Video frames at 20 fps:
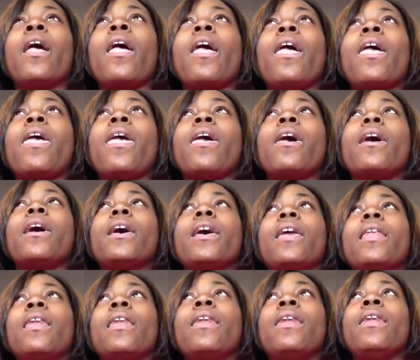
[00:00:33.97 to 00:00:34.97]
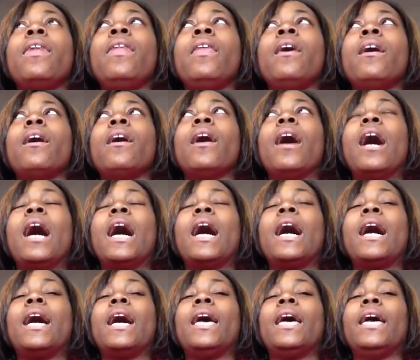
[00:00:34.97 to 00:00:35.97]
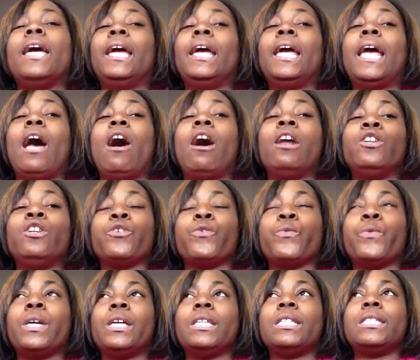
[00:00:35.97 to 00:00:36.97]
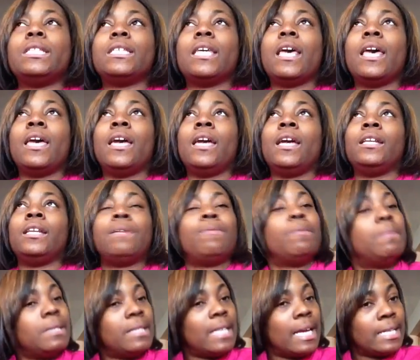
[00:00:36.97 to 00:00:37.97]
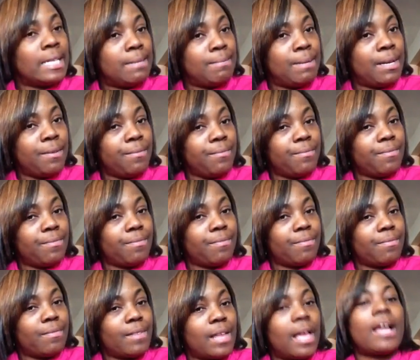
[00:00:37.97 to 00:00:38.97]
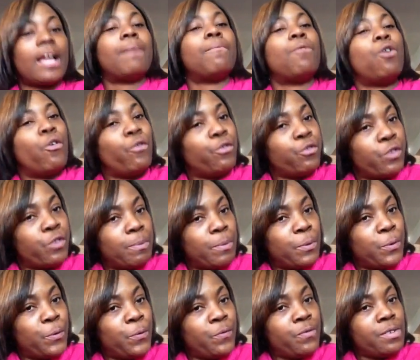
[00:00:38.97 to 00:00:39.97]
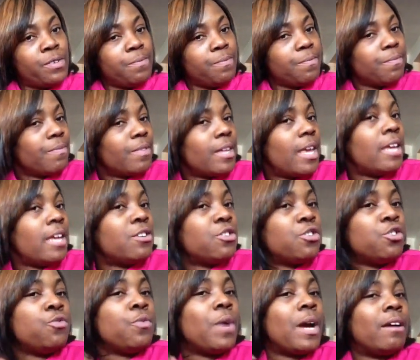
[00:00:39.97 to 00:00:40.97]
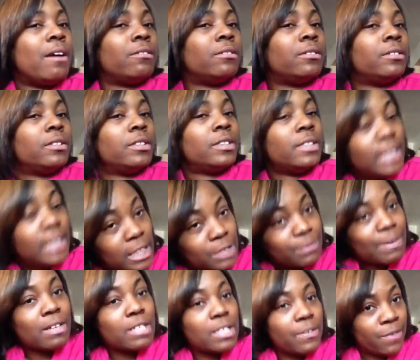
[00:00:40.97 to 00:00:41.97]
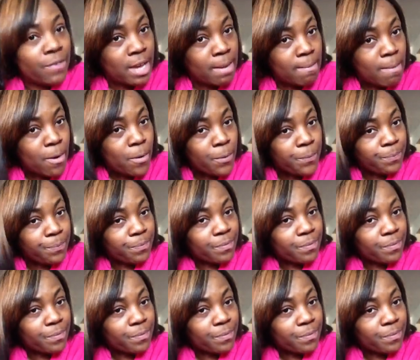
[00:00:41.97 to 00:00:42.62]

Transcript: And I underwent a double mastectomy. I got my ovaries removed and six rounds of chemo.